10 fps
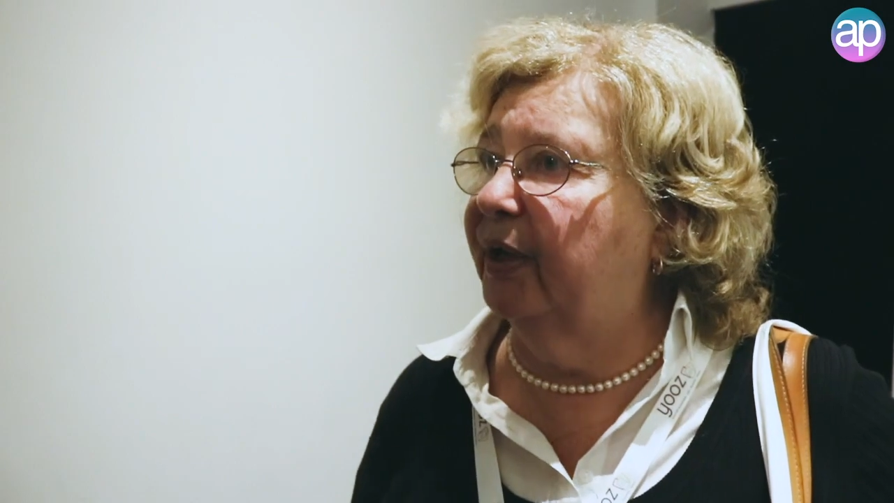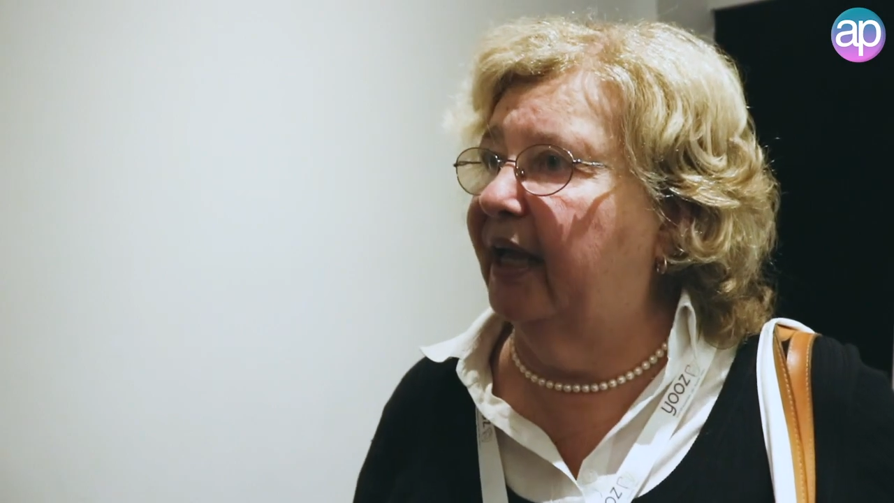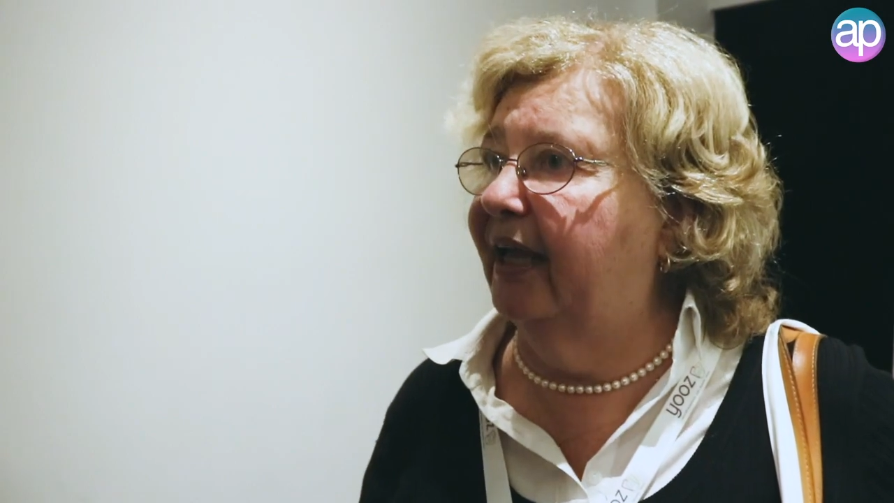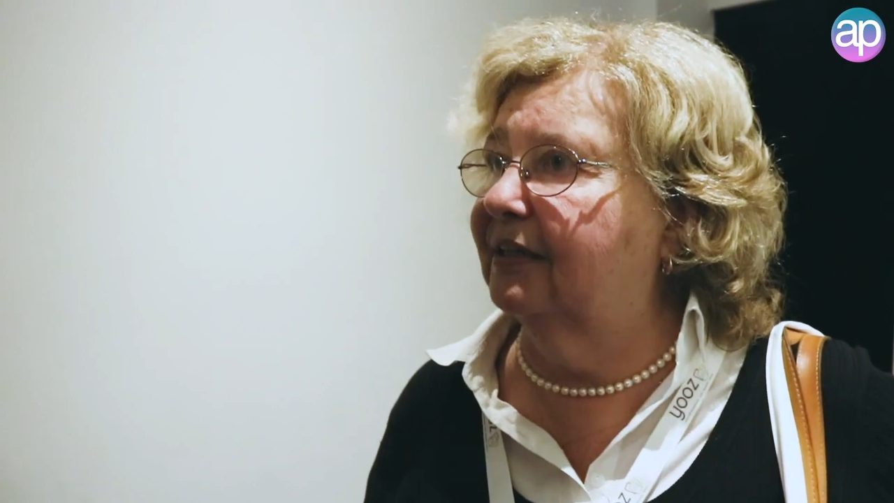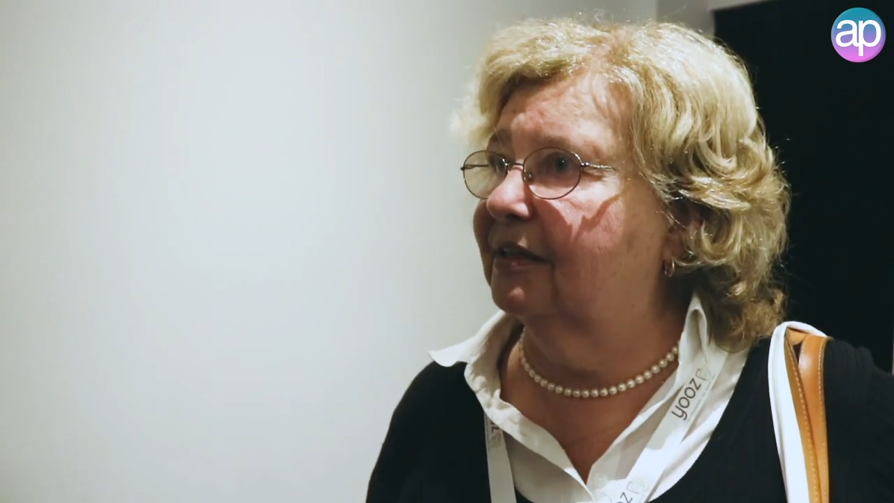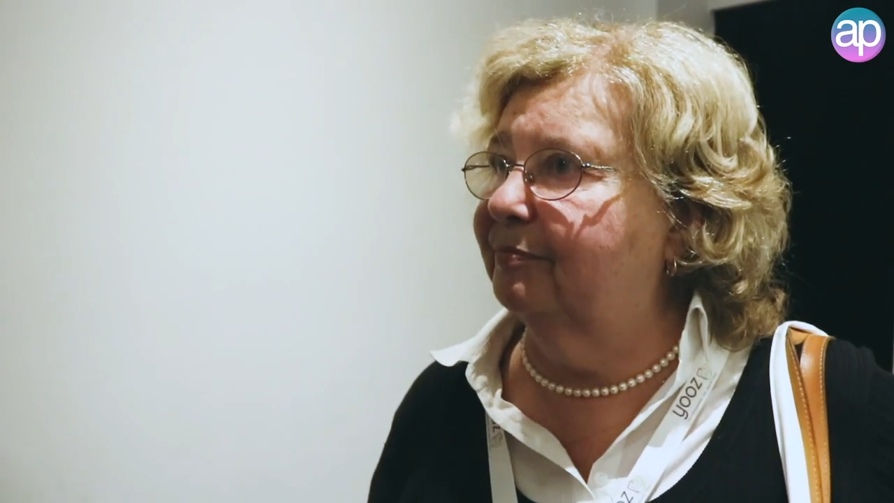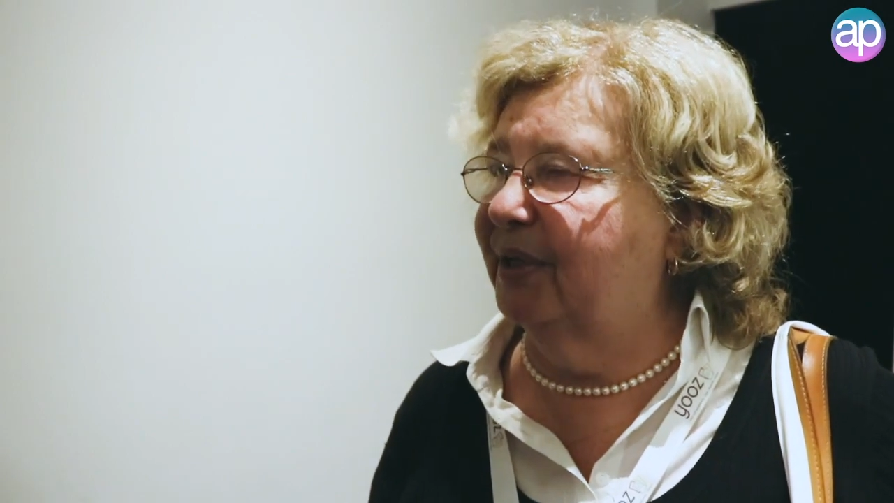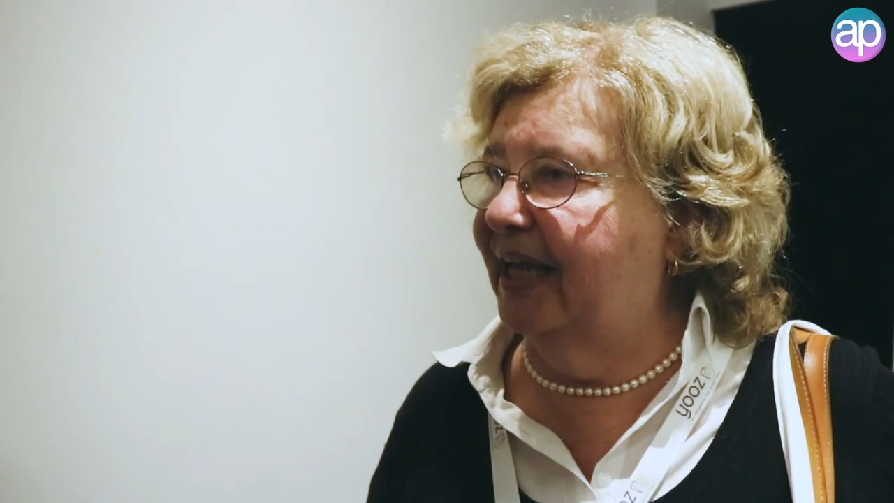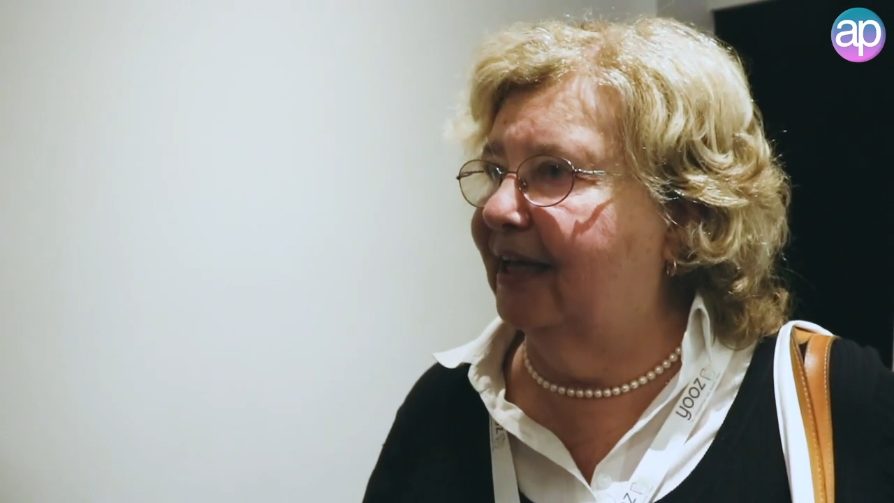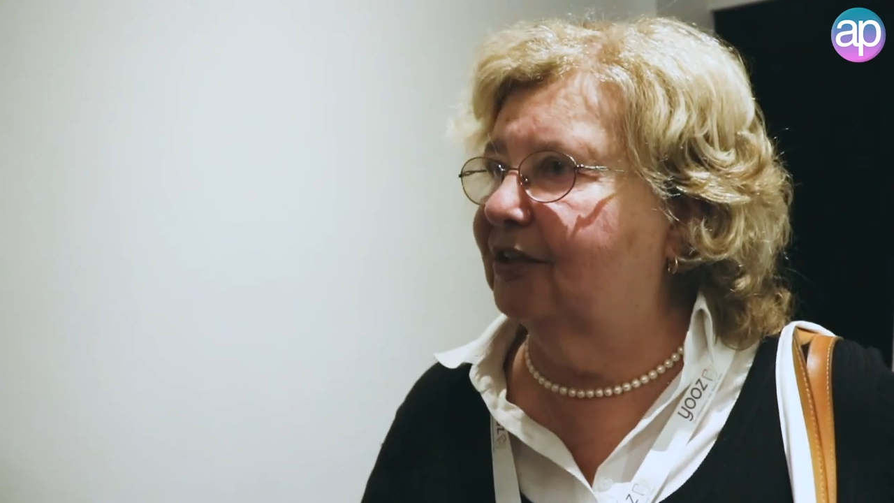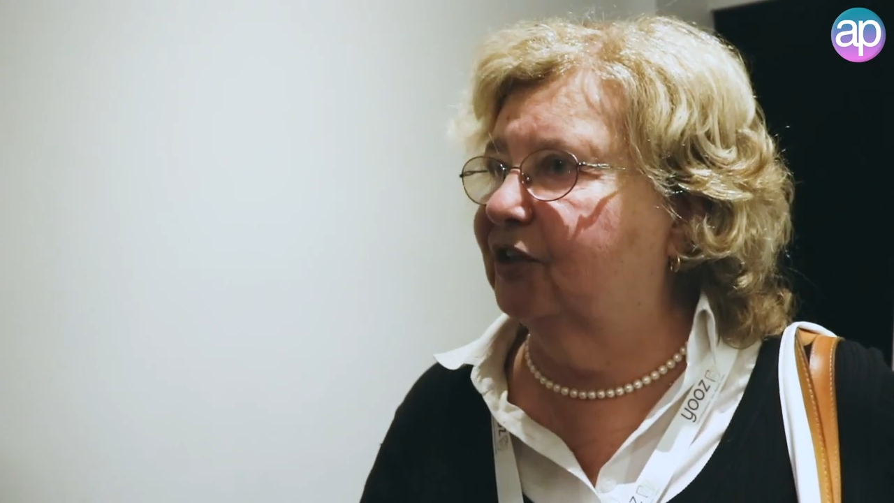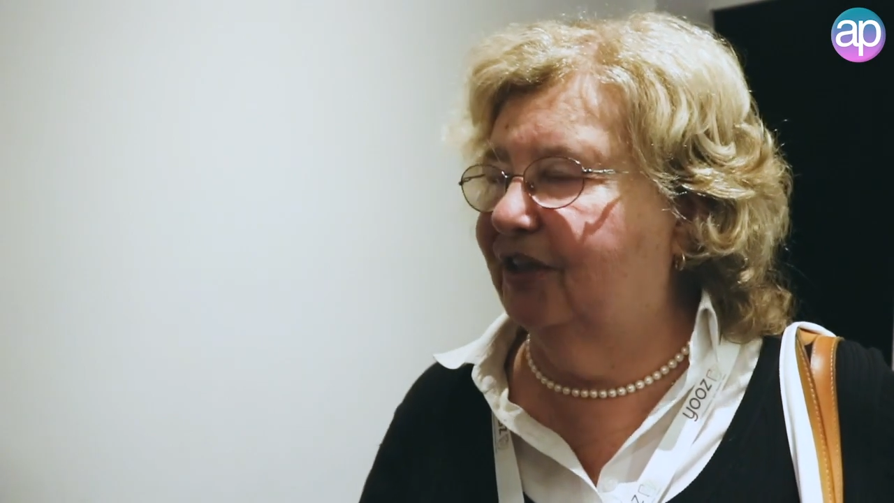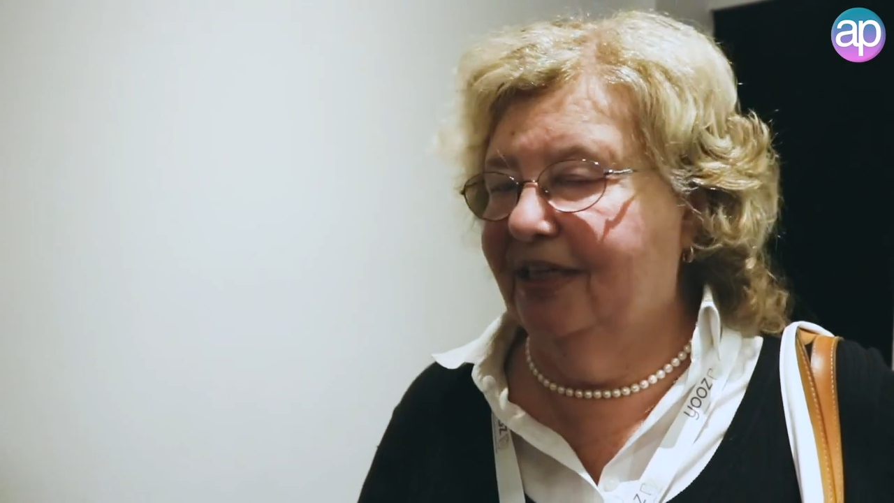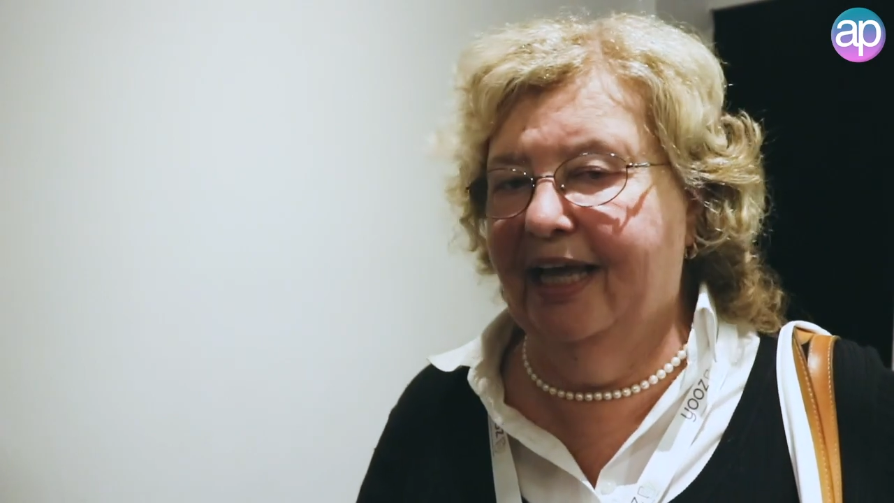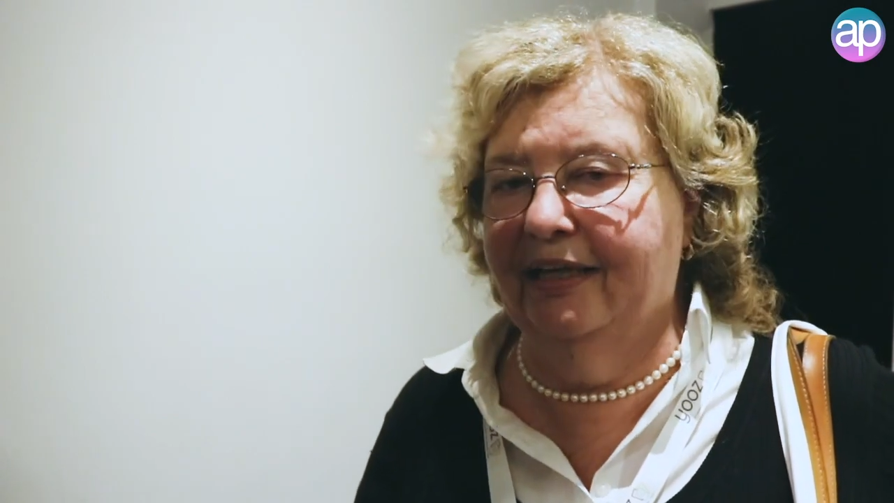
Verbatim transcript: be handled in the